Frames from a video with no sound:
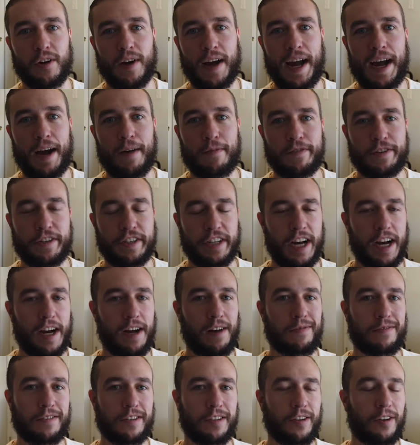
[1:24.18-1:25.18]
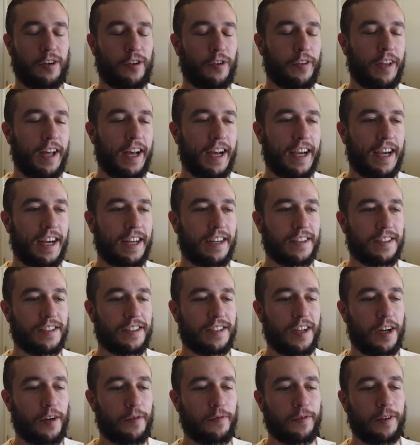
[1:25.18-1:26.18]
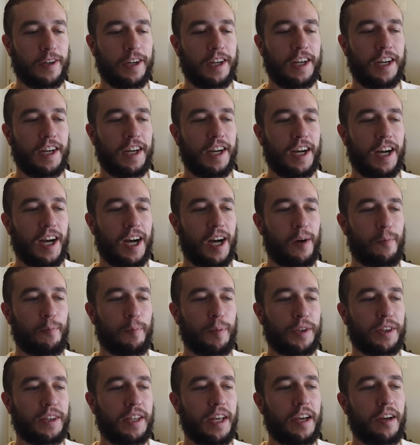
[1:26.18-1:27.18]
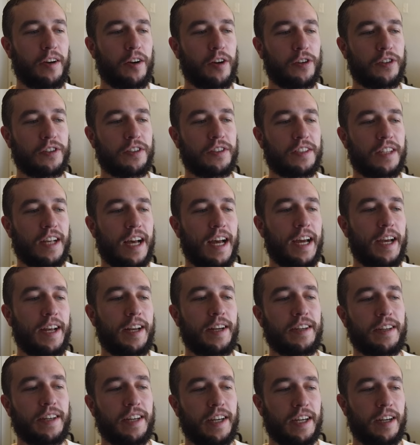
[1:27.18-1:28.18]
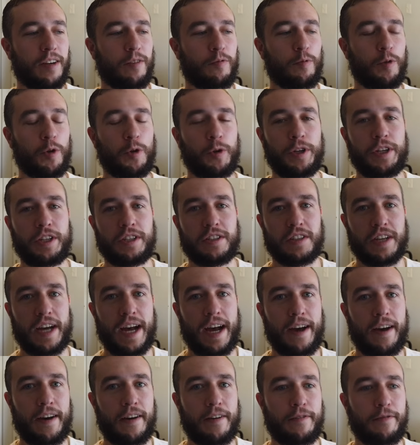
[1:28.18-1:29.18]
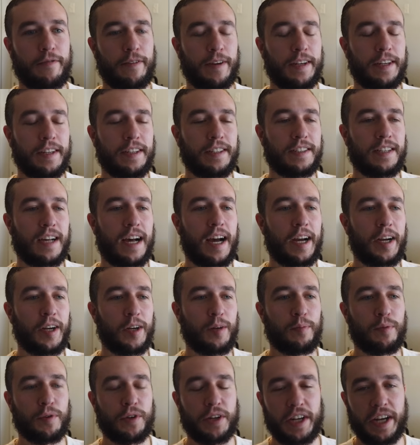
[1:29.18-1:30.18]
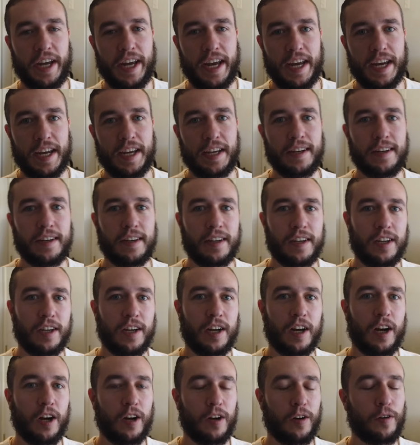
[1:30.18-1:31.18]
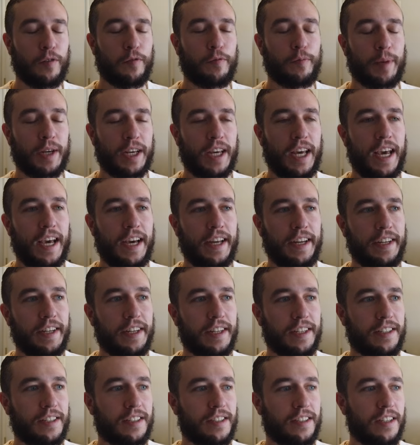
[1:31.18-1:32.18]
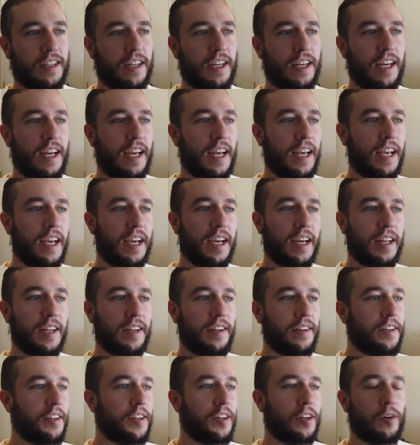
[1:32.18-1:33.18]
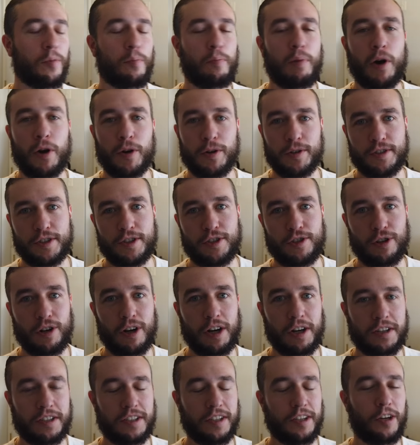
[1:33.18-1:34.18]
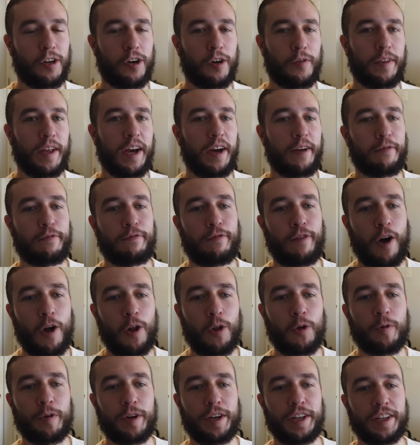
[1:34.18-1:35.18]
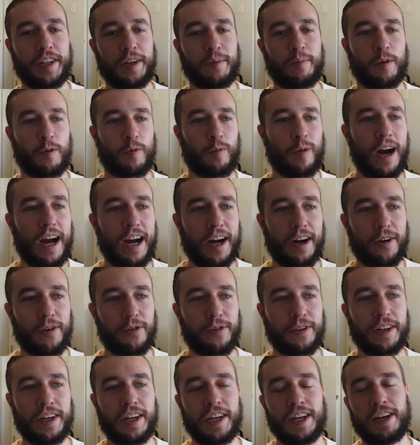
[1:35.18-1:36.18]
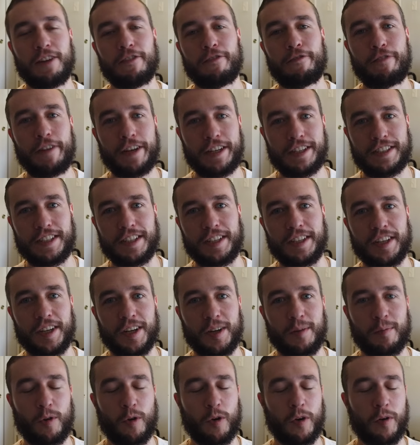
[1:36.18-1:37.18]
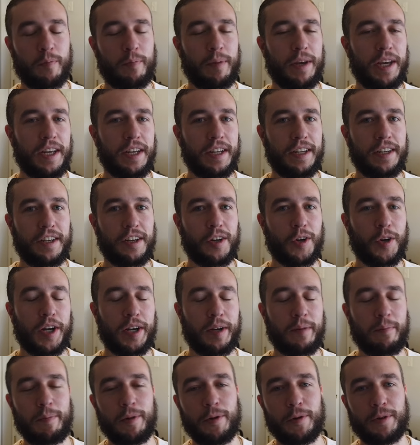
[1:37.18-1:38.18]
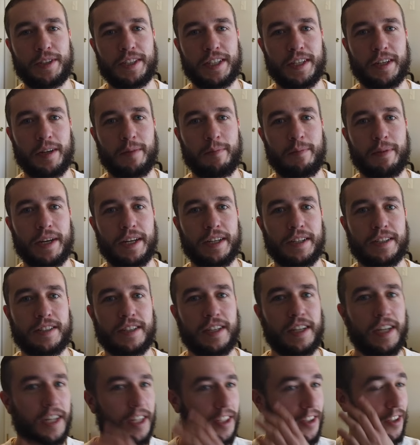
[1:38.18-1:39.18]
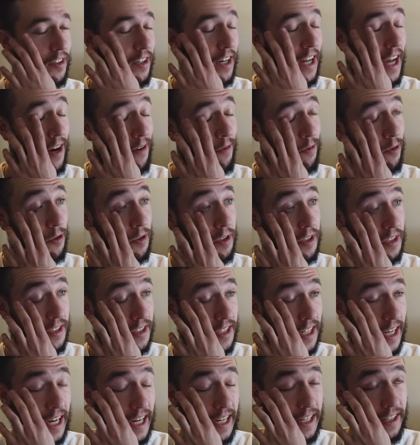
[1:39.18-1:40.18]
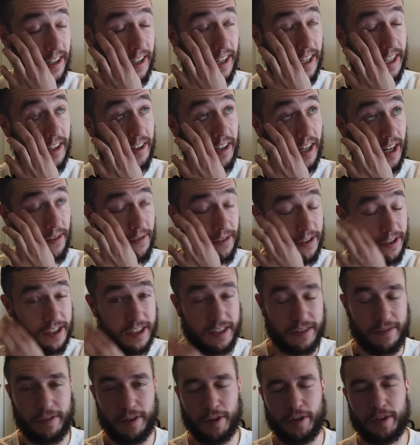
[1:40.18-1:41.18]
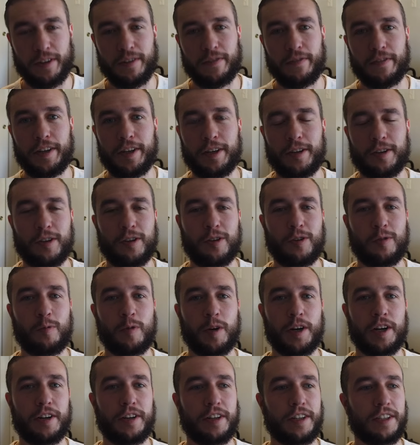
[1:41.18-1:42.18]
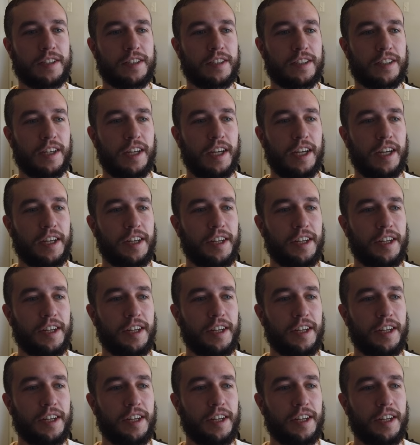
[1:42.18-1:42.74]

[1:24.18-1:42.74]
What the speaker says: half shafts and all of that kind of stuff. But they are designed really to have an entire brigade of mechanics and, parts trucks and all of that following them around, fixing them or being, at a military base. They're not really designed like your average civilian vehicle where it's,